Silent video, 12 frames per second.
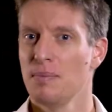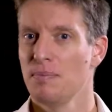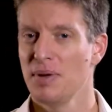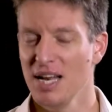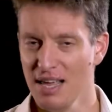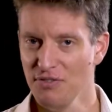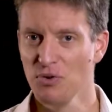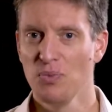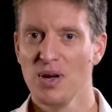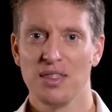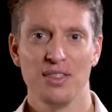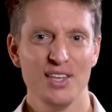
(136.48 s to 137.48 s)
But even
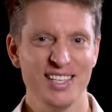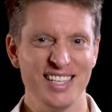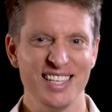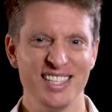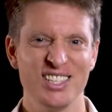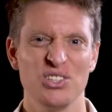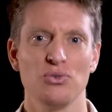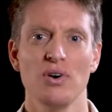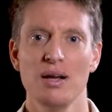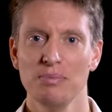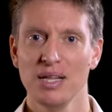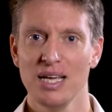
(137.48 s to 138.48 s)
with this
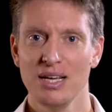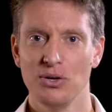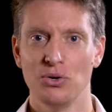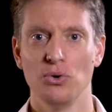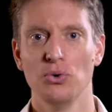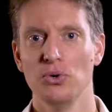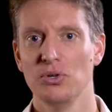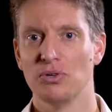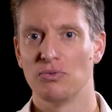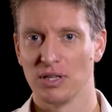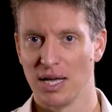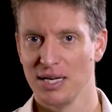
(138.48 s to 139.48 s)
extremely good
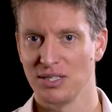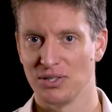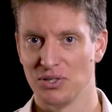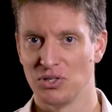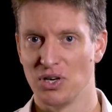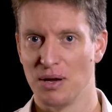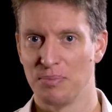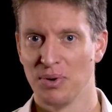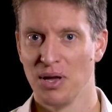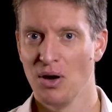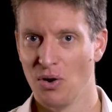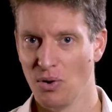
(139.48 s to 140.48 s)
relationship,
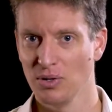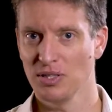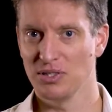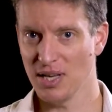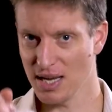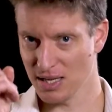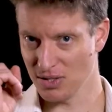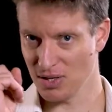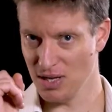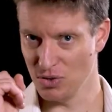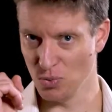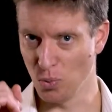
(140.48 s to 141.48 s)
all it takes
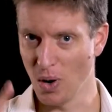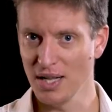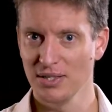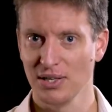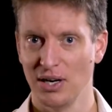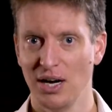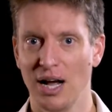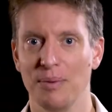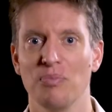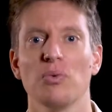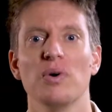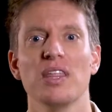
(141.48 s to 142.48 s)
is one time
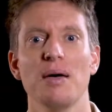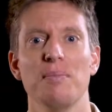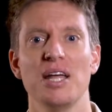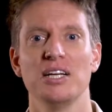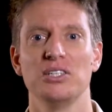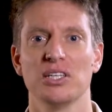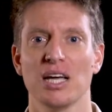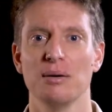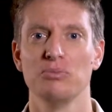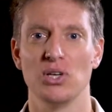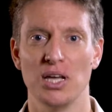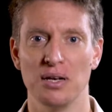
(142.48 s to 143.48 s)
where that manager
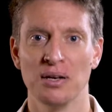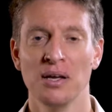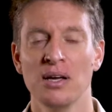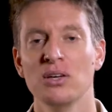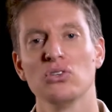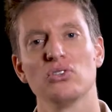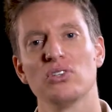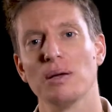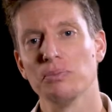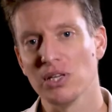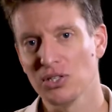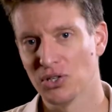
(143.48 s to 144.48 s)
comes in,
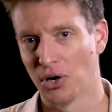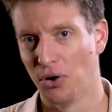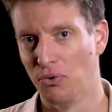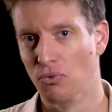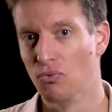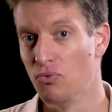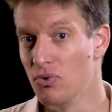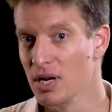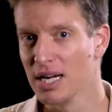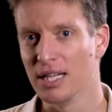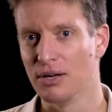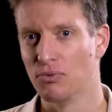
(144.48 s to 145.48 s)
stubs their toe
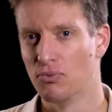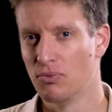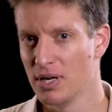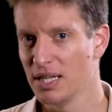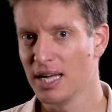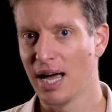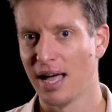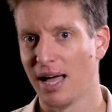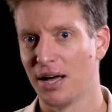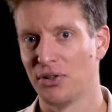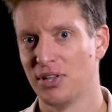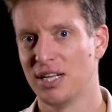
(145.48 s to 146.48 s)
really, really
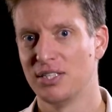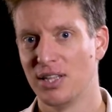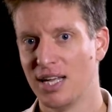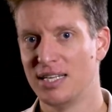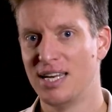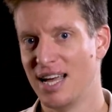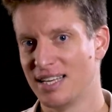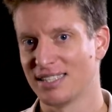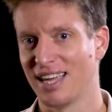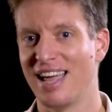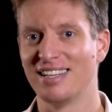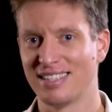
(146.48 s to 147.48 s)
hard on the edge of their desk,
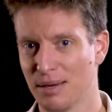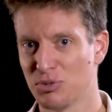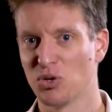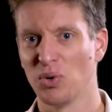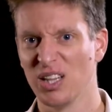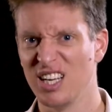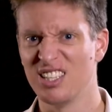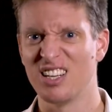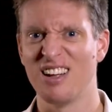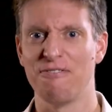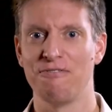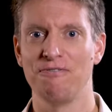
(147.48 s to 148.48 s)
and subsequently is in
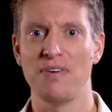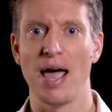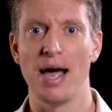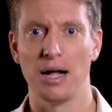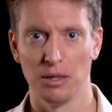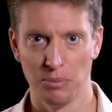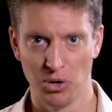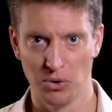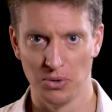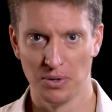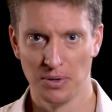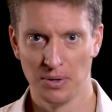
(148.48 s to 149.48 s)
a foul mood.